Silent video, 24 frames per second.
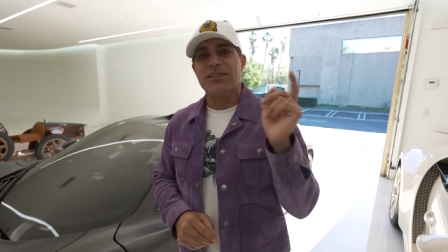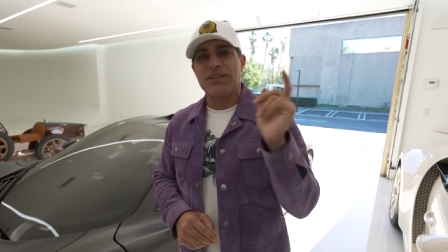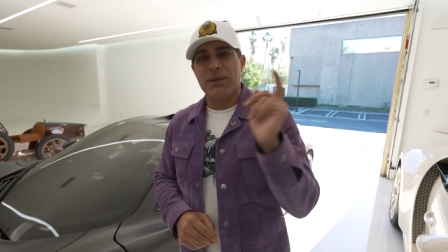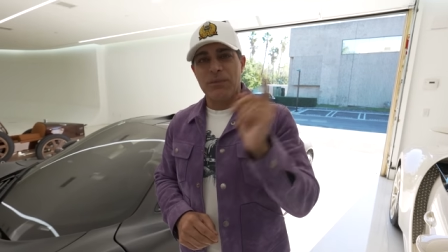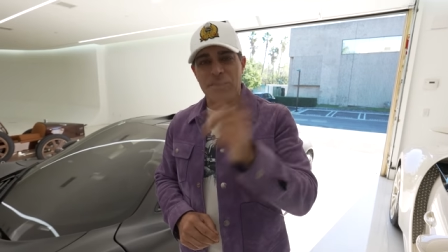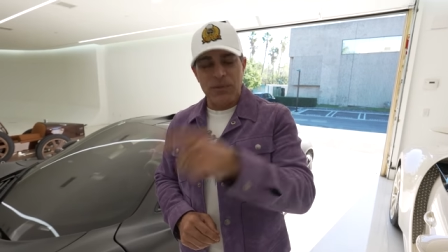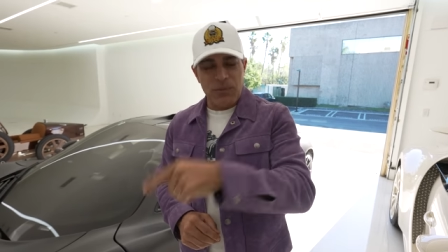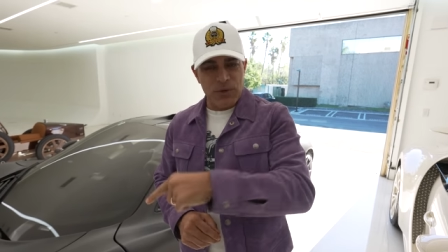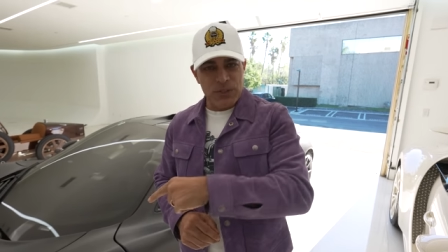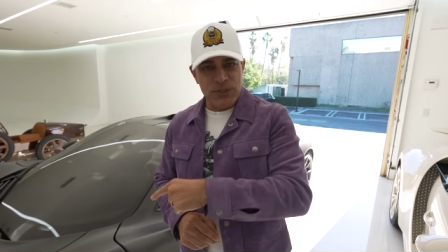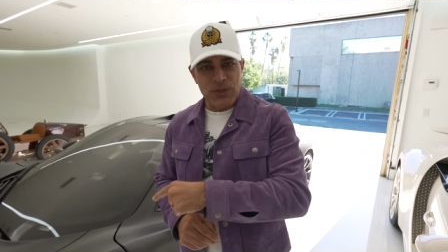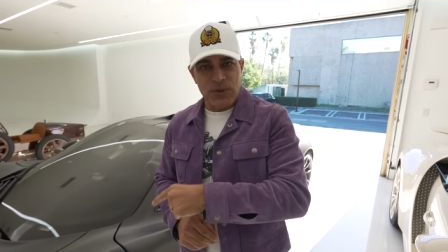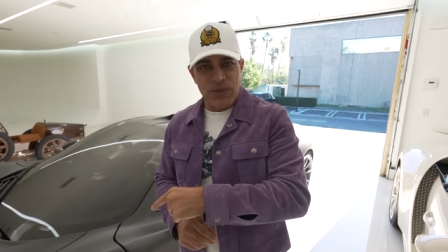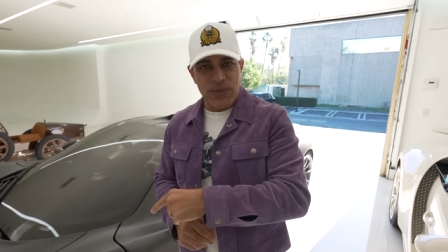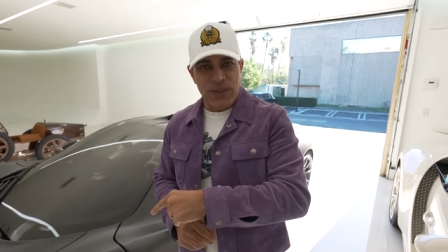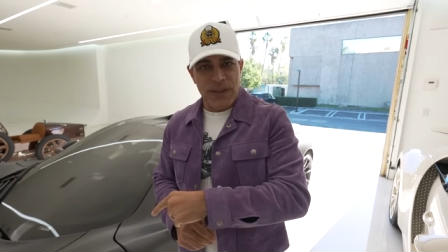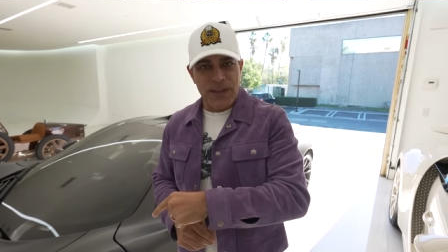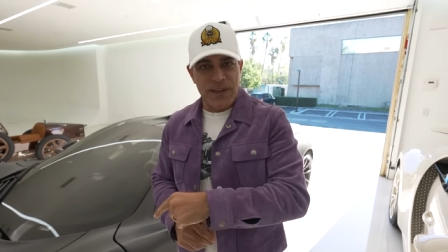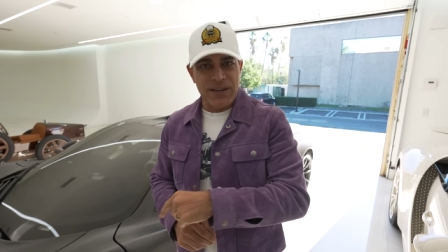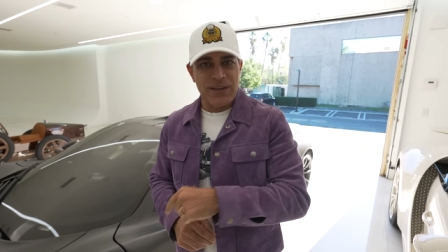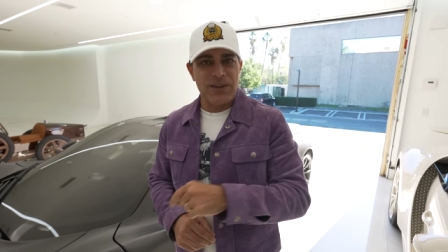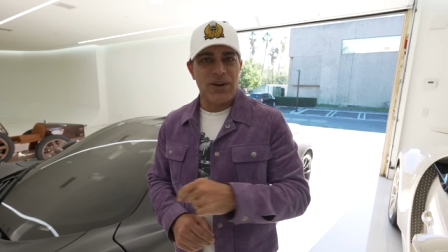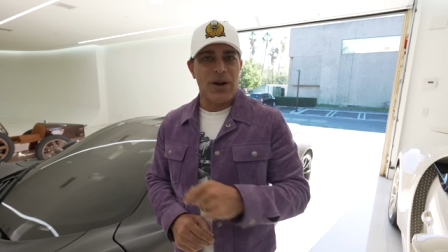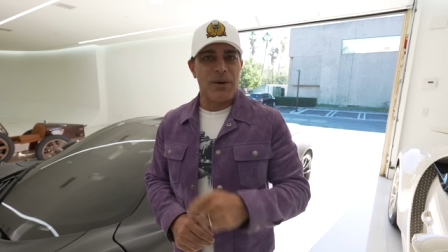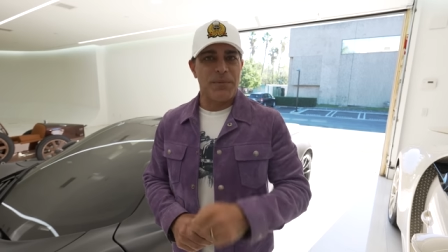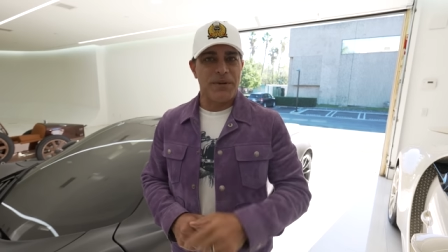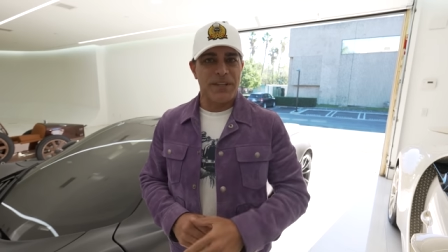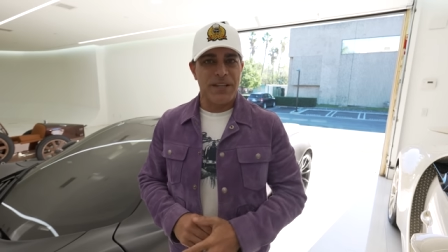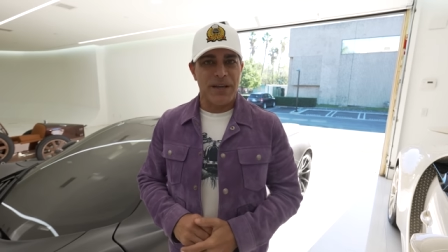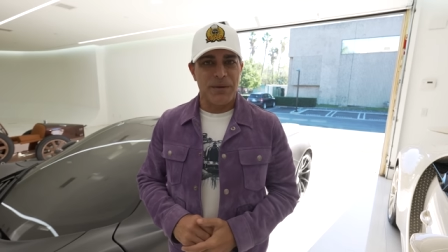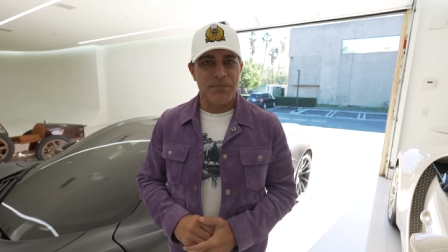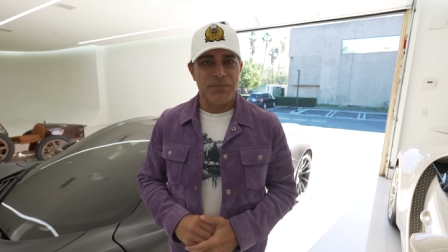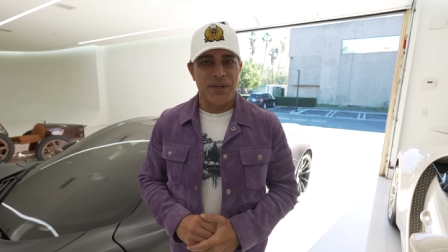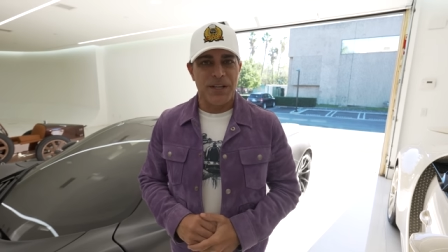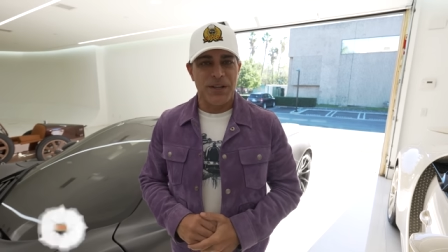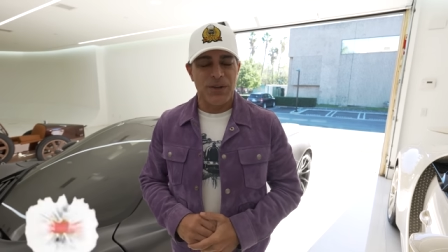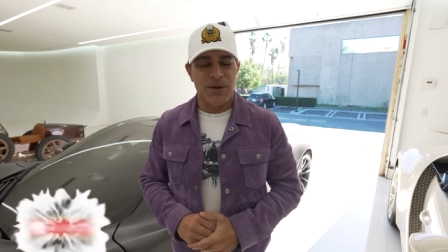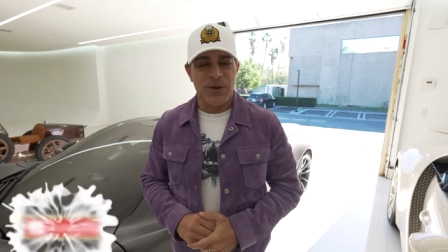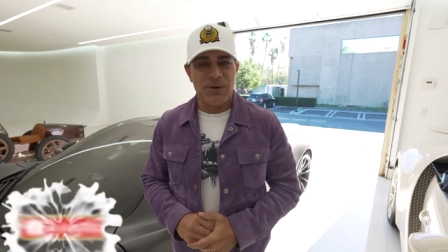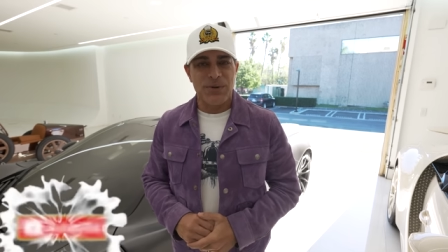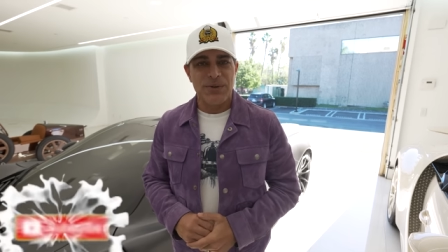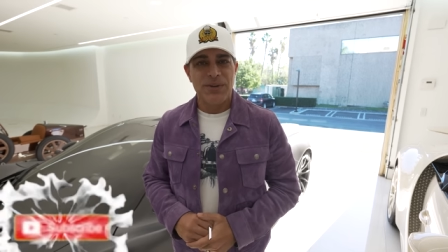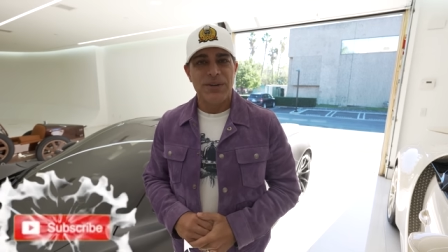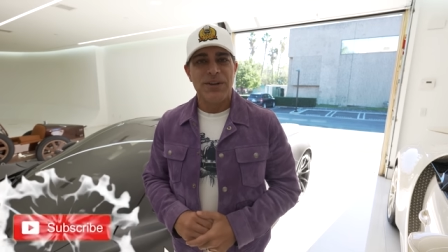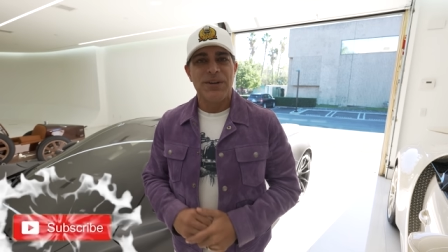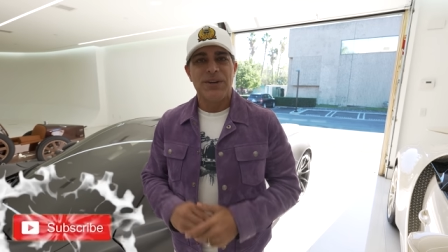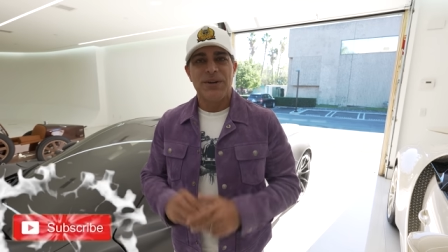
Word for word: Tell me what you think. Comment down below.